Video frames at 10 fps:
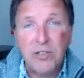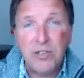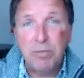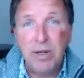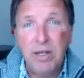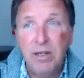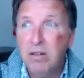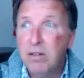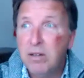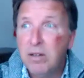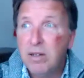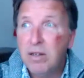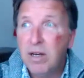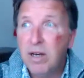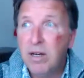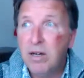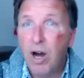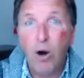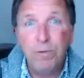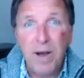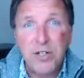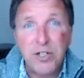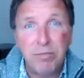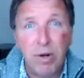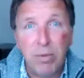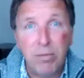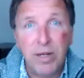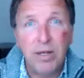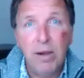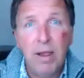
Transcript: as being uh, old fashioned probably.